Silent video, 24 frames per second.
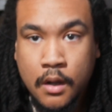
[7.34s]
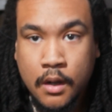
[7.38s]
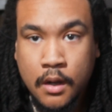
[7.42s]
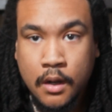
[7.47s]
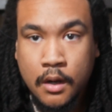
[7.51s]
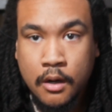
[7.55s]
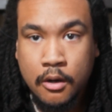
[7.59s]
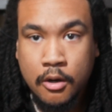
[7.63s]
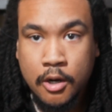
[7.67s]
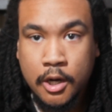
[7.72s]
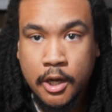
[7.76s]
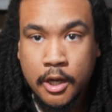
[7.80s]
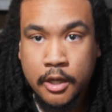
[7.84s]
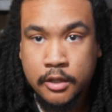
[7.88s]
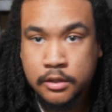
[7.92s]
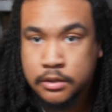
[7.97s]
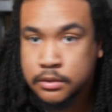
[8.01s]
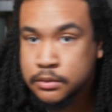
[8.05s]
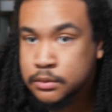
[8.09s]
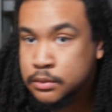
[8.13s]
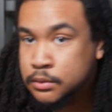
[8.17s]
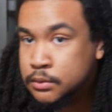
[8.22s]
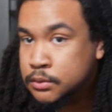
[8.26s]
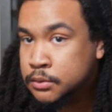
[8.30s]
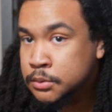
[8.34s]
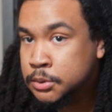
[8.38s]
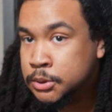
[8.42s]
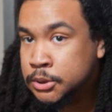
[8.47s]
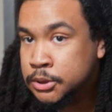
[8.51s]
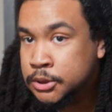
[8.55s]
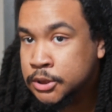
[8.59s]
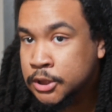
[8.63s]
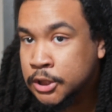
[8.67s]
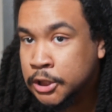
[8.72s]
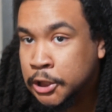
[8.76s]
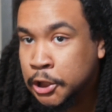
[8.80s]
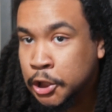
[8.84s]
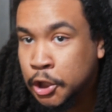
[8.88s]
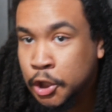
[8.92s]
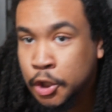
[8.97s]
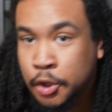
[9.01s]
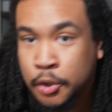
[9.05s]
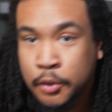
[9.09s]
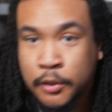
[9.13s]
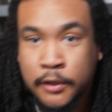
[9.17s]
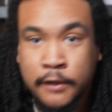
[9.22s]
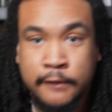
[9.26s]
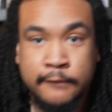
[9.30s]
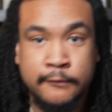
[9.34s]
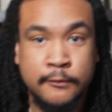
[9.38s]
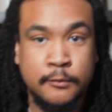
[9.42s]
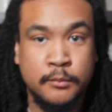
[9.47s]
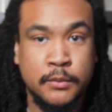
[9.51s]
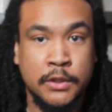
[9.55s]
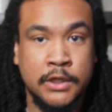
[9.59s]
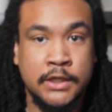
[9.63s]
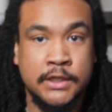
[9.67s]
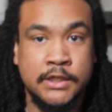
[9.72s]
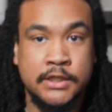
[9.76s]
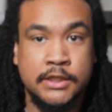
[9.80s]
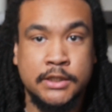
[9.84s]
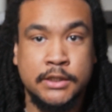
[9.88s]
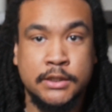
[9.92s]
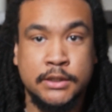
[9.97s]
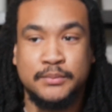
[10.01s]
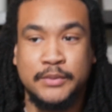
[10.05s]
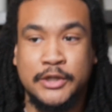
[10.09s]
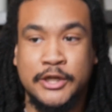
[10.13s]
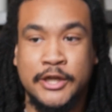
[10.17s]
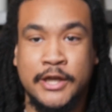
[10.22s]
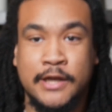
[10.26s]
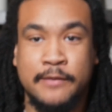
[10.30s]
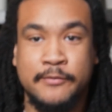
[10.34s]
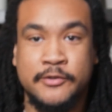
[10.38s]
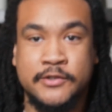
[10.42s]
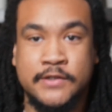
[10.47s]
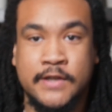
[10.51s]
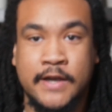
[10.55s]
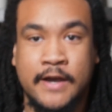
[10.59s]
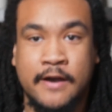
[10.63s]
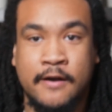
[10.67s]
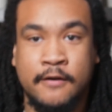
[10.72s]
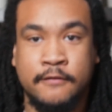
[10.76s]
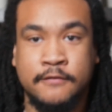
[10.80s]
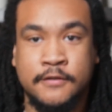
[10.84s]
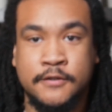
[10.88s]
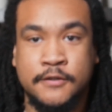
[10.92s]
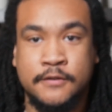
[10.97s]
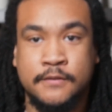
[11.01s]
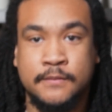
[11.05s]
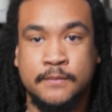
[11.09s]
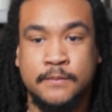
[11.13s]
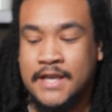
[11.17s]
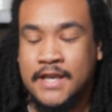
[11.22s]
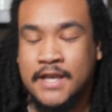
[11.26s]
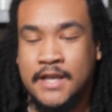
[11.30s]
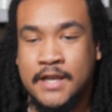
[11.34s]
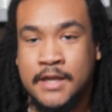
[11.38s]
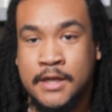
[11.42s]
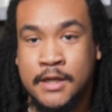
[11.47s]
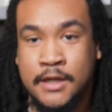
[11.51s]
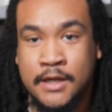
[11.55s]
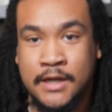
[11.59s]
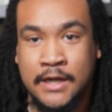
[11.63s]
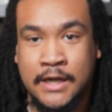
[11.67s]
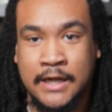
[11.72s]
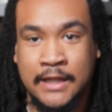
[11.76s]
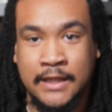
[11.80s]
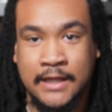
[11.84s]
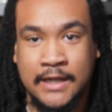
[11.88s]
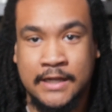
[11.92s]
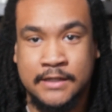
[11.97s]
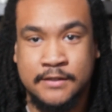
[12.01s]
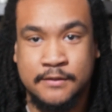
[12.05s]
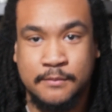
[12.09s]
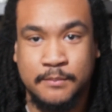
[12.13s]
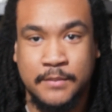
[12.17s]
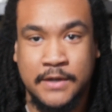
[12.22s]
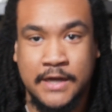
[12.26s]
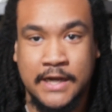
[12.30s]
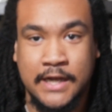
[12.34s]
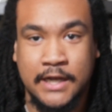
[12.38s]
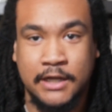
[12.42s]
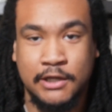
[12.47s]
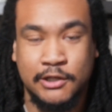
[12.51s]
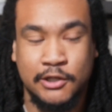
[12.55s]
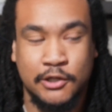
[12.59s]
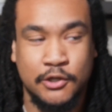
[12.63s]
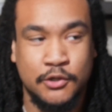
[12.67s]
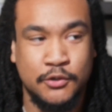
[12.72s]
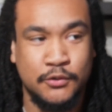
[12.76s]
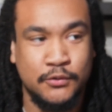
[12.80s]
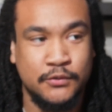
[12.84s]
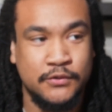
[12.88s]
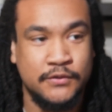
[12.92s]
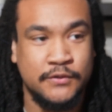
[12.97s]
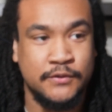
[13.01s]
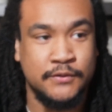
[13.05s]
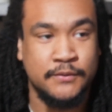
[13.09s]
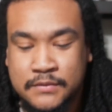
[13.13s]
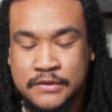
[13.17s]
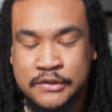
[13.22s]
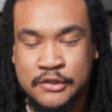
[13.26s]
All right. Hello everybody, my name is Calvin and I like to buy clothes.